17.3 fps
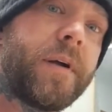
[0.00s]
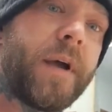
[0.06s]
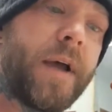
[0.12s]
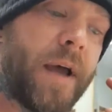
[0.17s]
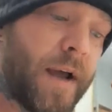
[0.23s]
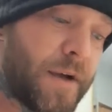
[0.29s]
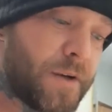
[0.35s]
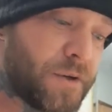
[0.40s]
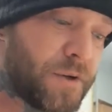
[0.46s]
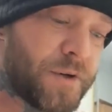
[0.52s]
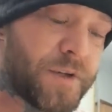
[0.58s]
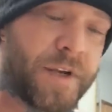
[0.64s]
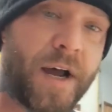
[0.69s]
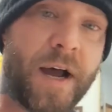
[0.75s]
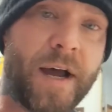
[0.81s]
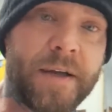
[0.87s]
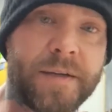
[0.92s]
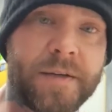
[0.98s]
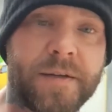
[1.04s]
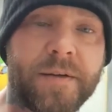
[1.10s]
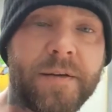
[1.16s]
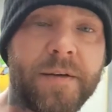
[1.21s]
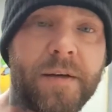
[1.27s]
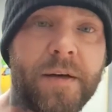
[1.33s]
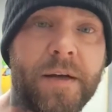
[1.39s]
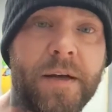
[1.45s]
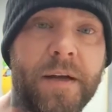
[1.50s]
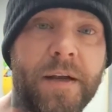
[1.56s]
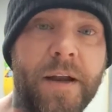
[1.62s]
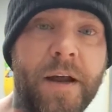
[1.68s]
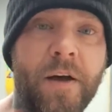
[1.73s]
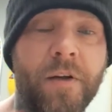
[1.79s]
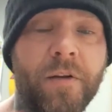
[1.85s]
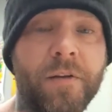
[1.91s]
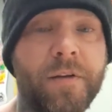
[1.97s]
Exercise.
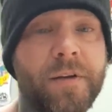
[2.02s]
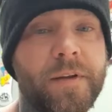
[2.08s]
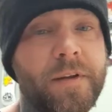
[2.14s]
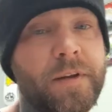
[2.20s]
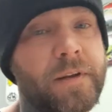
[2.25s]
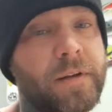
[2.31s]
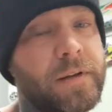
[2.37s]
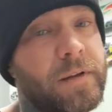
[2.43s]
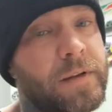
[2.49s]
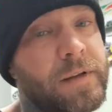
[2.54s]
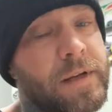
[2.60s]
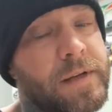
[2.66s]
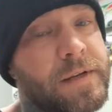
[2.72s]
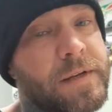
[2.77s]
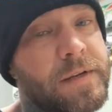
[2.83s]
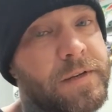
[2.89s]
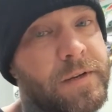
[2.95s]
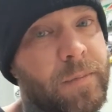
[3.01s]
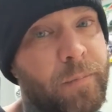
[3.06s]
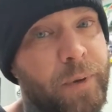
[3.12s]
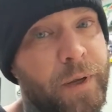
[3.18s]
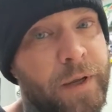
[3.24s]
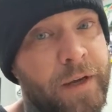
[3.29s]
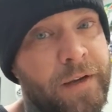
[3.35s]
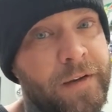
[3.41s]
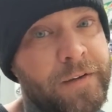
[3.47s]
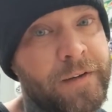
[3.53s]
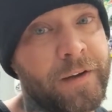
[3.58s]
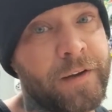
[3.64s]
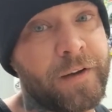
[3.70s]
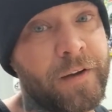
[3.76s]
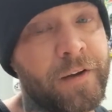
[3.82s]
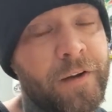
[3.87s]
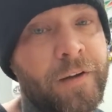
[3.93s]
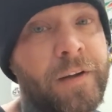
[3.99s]
Now, this is a big
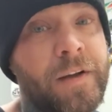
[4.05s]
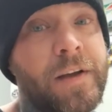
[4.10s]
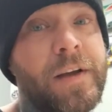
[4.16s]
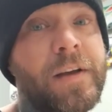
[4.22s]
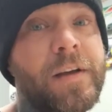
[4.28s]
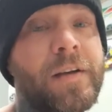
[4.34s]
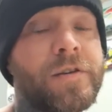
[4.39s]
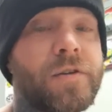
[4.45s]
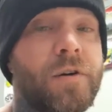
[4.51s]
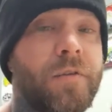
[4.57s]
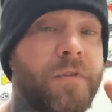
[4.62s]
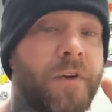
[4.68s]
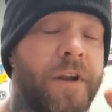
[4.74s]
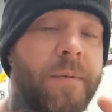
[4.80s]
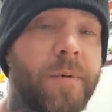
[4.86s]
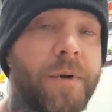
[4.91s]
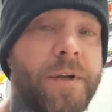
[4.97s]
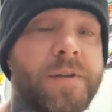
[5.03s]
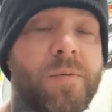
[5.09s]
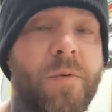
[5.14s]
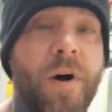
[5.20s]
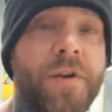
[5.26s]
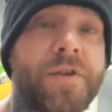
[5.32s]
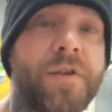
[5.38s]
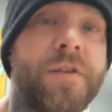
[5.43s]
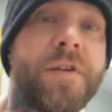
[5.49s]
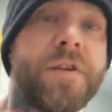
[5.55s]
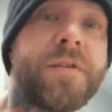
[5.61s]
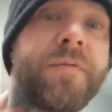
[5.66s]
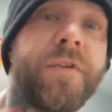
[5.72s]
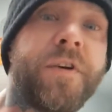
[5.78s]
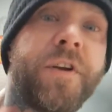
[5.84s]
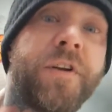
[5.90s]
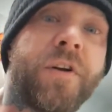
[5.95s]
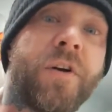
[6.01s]
deal. So if anybody's watching this
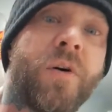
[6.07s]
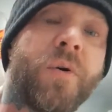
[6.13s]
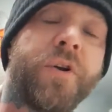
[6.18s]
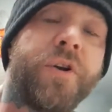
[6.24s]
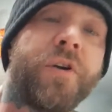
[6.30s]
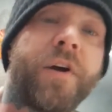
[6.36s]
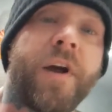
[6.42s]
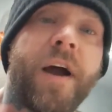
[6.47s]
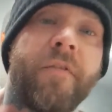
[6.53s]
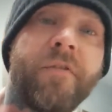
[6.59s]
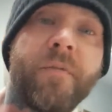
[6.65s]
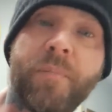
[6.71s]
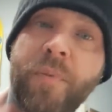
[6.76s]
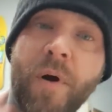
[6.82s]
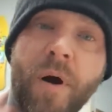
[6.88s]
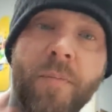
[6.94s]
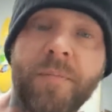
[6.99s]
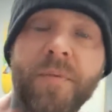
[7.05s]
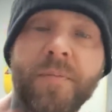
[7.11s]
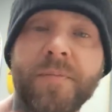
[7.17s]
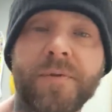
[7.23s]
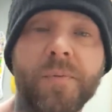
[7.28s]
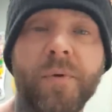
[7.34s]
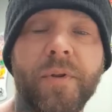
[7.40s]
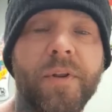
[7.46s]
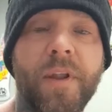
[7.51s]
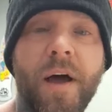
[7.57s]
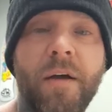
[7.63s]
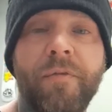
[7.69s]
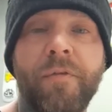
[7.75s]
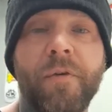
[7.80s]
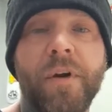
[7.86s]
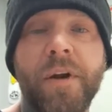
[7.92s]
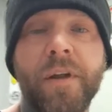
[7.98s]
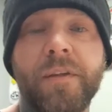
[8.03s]
video and you're having problems with
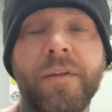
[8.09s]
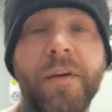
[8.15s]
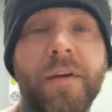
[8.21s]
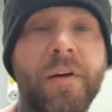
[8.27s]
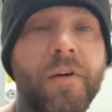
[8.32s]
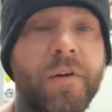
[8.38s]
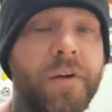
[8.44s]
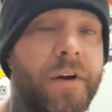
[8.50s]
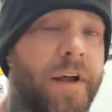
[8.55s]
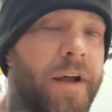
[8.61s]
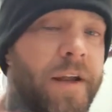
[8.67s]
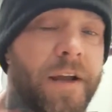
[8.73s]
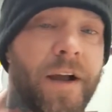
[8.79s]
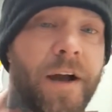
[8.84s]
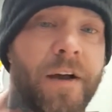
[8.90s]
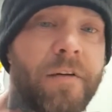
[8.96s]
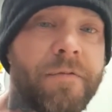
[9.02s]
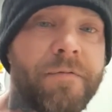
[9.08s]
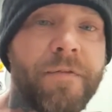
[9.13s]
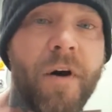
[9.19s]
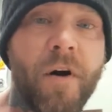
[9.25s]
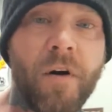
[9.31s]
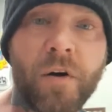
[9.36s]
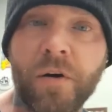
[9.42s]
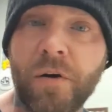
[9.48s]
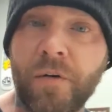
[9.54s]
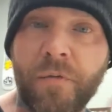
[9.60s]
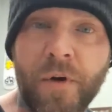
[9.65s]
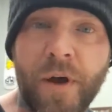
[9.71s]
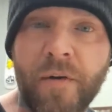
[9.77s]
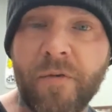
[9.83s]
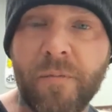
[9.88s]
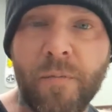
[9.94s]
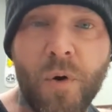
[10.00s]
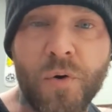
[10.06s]
life or anything, or you're any kind of funk, or if you're
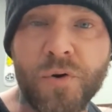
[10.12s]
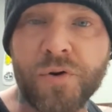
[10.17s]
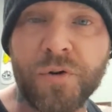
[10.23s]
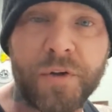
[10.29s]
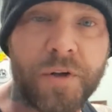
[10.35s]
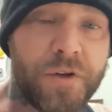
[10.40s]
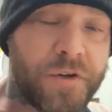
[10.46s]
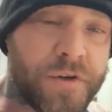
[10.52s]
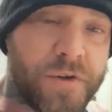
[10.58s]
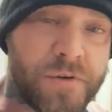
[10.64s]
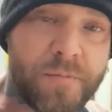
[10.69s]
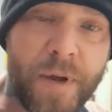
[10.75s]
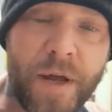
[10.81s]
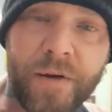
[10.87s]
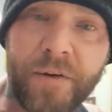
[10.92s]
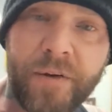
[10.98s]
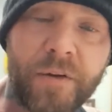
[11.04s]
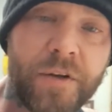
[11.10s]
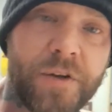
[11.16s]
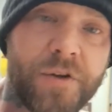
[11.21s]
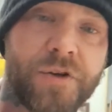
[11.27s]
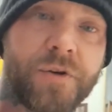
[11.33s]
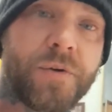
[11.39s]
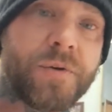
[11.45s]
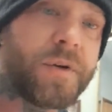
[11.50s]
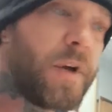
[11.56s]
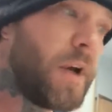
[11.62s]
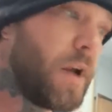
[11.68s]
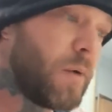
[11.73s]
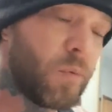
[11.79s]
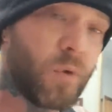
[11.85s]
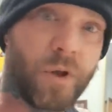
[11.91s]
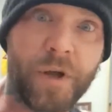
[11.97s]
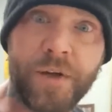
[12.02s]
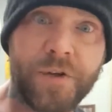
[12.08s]
having emotional issues, mental issues,
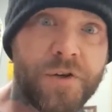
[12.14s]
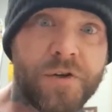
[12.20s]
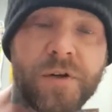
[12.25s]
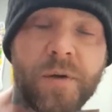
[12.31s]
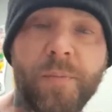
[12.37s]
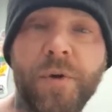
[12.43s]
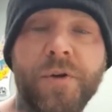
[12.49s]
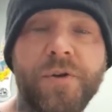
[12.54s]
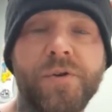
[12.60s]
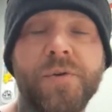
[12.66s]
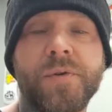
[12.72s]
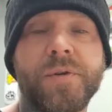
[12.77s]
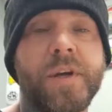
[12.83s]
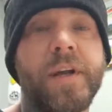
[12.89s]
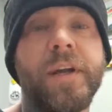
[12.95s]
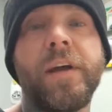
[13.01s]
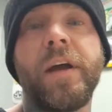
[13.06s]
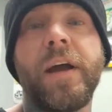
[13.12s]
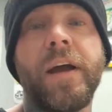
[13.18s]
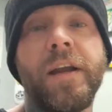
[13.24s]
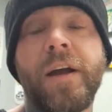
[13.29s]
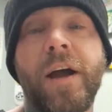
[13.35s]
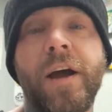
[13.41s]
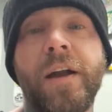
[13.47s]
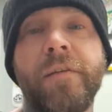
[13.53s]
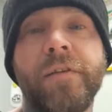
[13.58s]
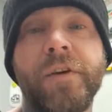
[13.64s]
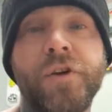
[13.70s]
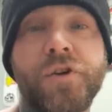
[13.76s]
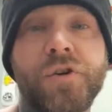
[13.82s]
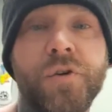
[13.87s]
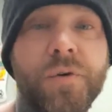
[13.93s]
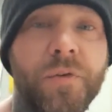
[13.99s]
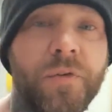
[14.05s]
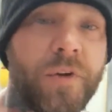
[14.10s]
relationship issues, any kind of
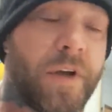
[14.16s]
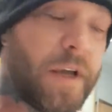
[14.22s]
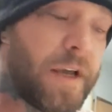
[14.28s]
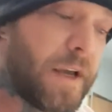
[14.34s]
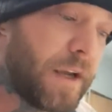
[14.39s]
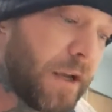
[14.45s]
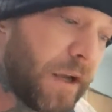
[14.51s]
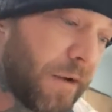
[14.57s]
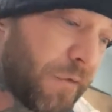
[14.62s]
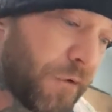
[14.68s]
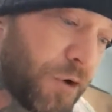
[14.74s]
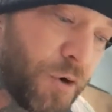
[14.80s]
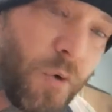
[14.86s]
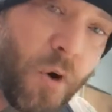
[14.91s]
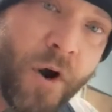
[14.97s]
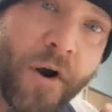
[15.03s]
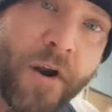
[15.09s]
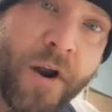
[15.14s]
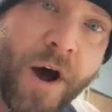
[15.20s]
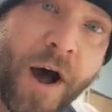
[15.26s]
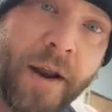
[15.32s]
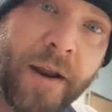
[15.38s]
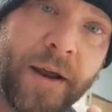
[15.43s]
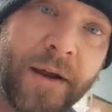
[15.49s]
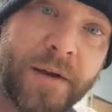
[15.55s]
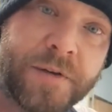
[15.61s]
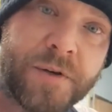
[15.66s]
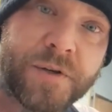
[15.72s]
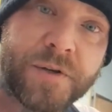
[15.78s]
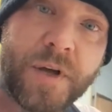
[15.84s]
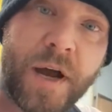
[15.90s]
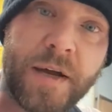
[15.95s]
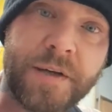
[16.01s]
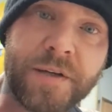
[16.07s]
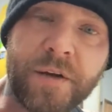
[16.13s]
issues, if you are not
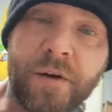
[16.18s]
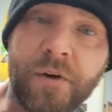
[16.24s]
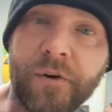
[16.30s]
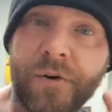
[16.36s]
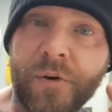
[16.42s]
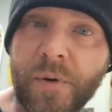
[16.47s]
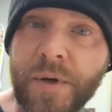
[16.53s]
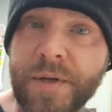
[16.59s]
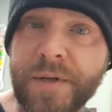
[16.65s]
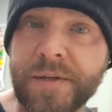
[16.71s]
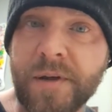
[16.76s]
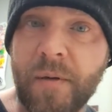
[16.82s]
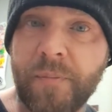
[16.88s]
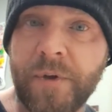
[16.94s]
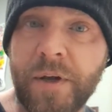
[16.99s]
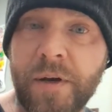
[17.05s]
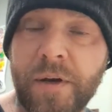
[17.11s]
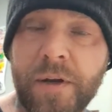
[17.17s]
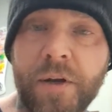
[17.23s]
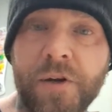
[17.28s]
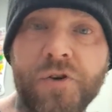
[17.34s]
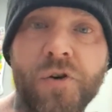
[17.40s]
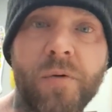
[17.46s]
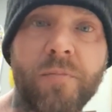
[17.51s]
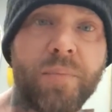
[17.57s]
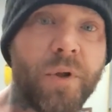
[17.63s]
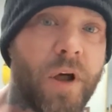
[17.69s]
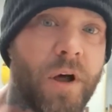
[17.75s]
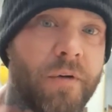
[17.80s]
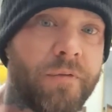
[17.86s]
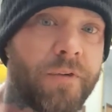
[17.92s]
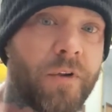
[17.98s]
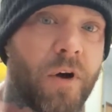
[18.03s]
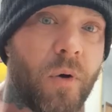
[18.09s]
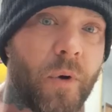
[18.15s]
exercising or doing something to get your
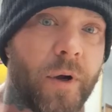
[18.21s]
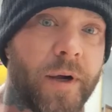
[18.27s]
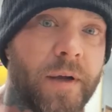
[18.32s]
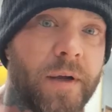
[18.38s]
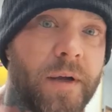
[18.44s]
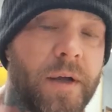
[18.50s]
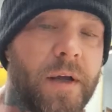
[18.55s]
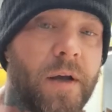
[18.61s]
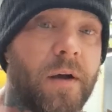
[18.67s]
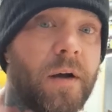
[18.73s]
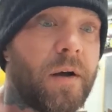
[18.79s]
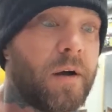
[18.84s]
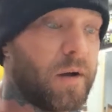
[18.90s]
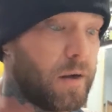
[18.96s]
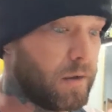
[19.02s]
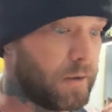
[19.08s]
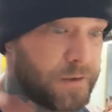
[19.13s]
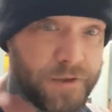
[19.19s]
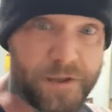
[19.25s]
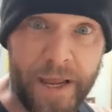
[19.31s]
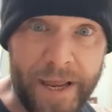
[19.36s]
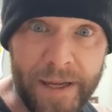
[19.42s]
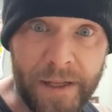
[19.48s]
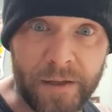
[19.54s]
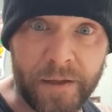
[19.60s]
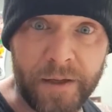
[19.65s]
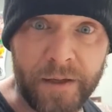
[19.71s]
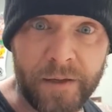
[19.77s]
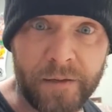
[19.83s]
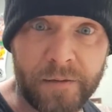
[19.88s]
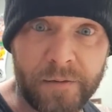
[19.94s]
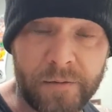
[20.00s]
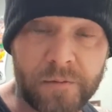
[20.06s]
blood flowing daily,